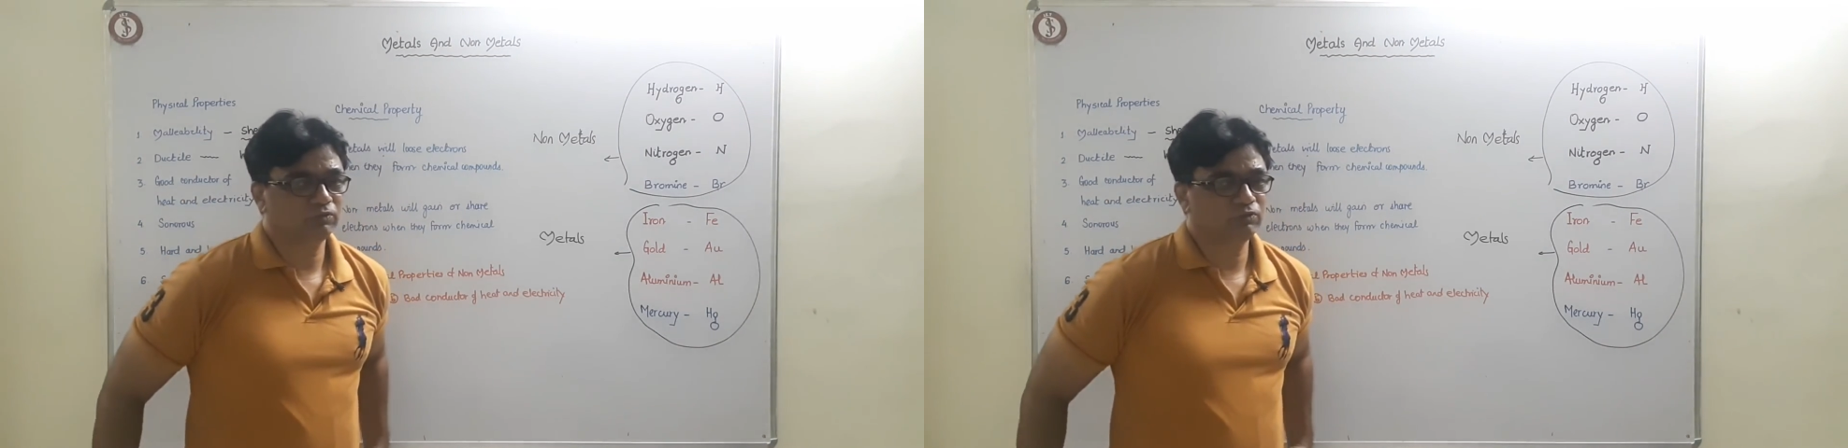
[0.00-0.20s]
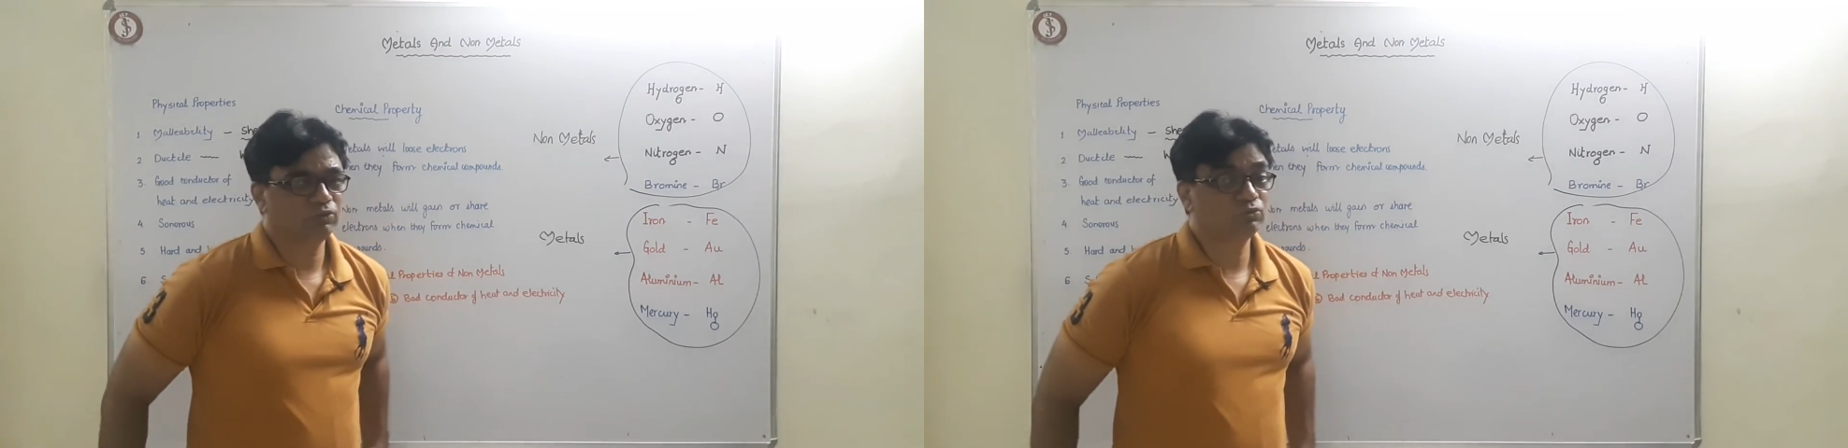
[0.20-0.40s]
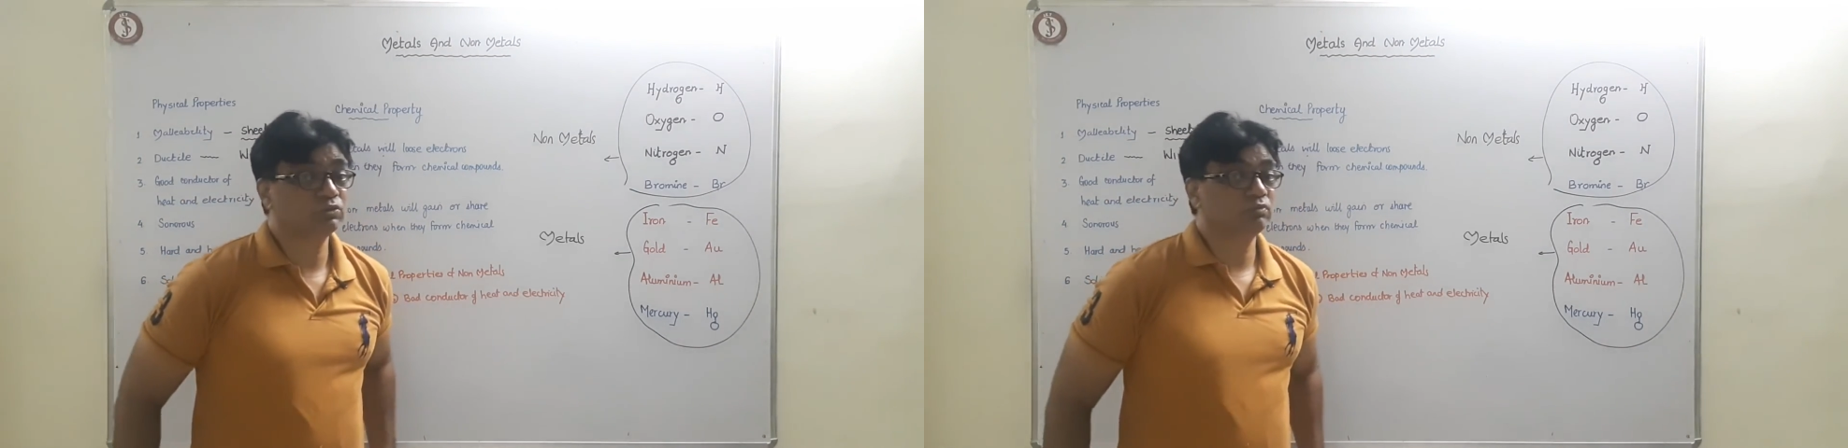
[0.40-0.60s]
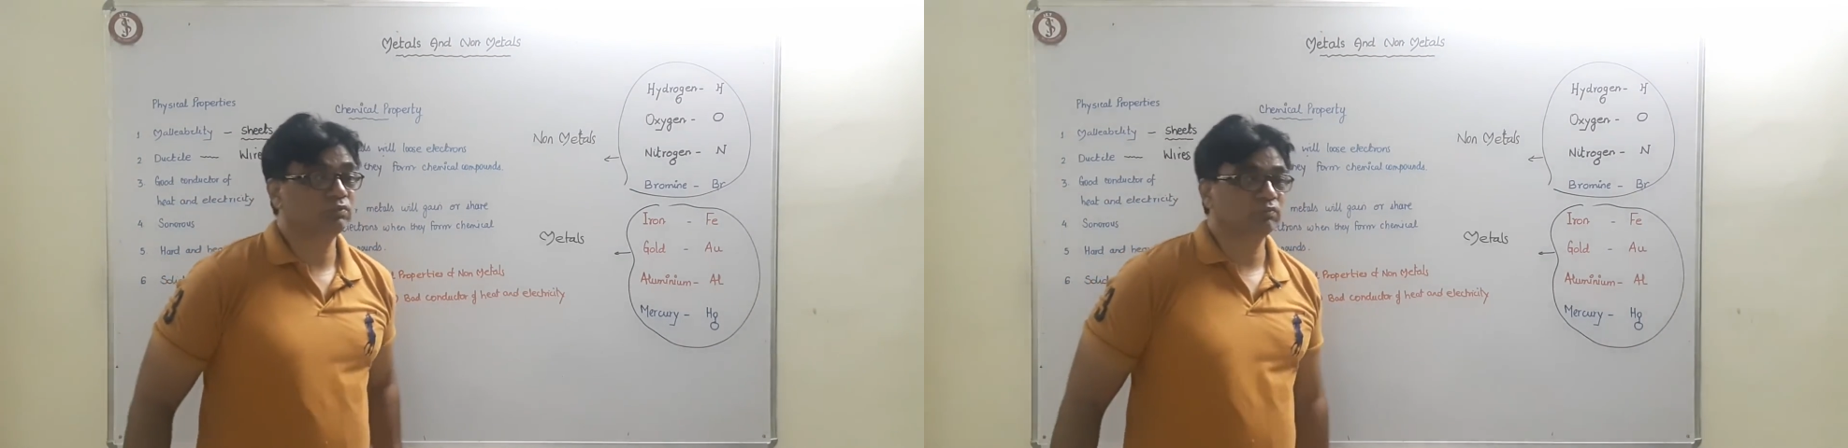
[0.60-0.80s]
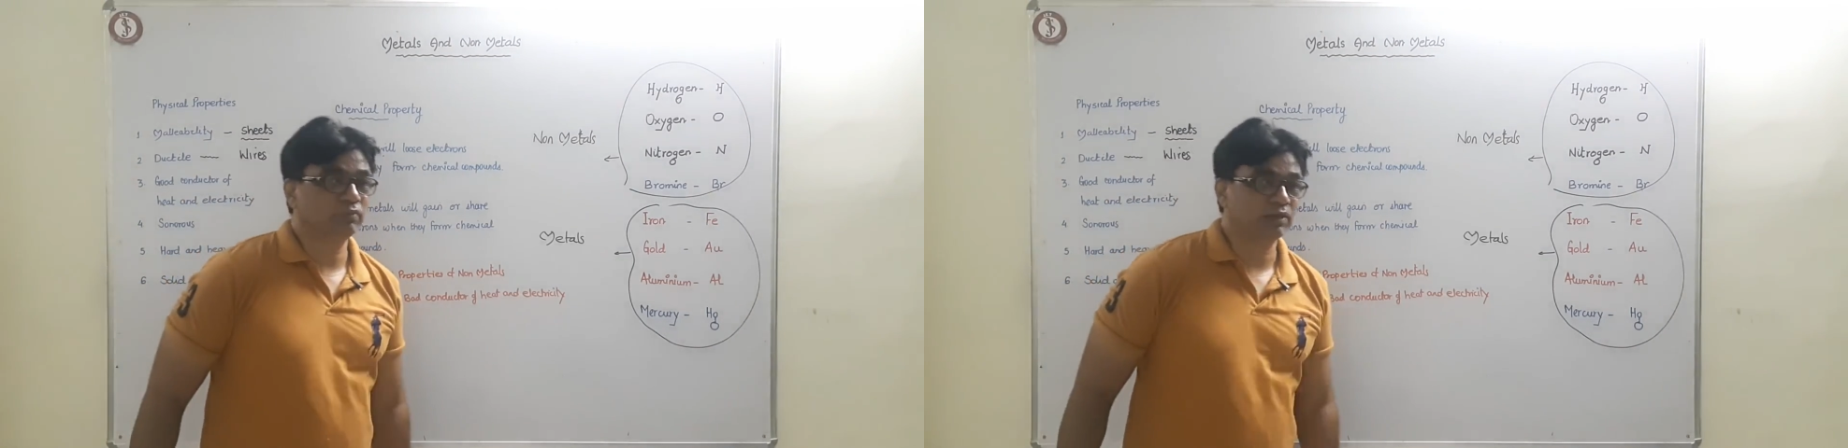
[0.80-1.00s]
We use them
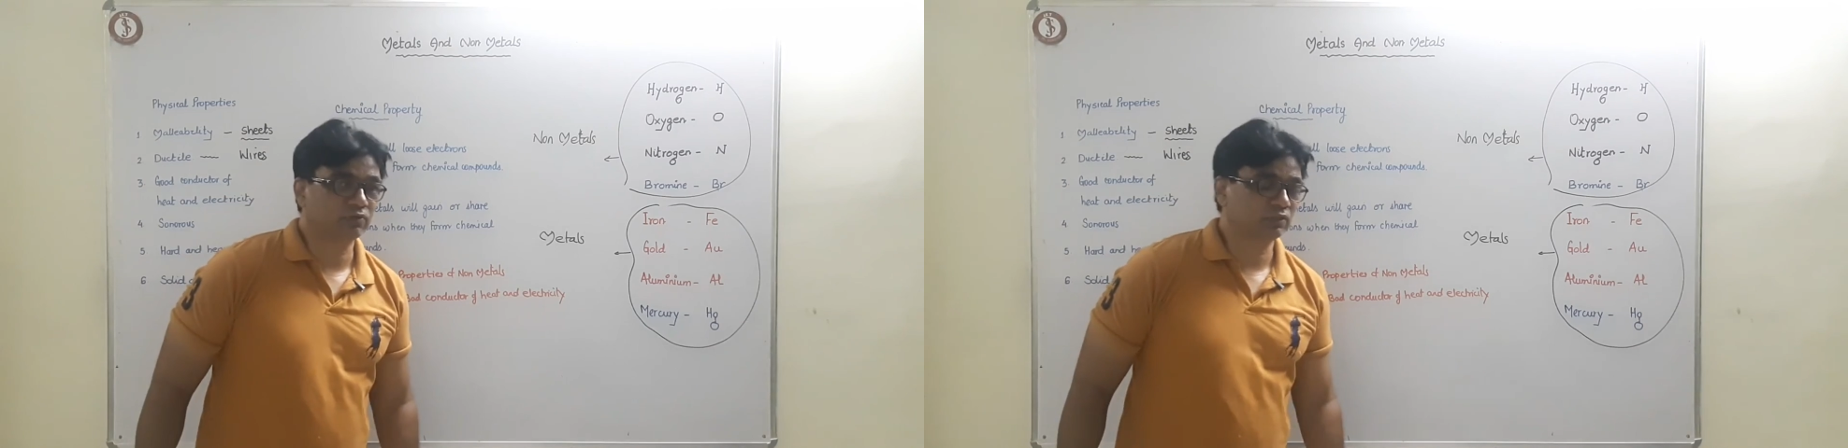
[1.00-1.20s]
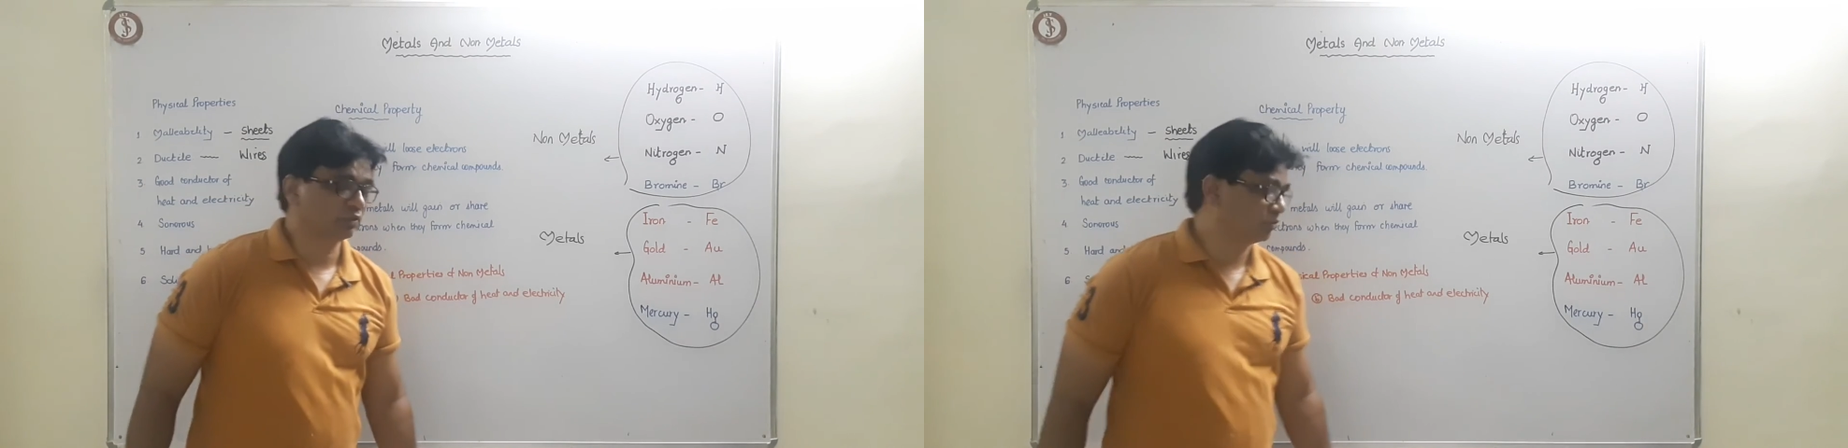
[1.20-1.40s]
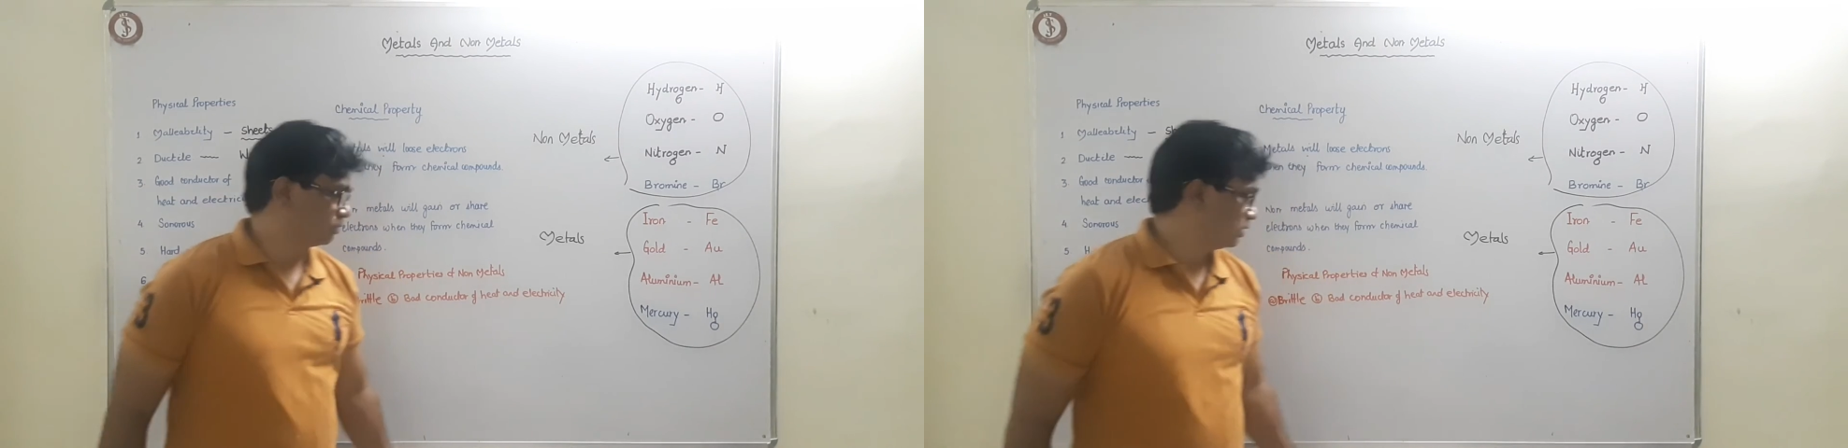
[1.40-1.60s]
in battery and all.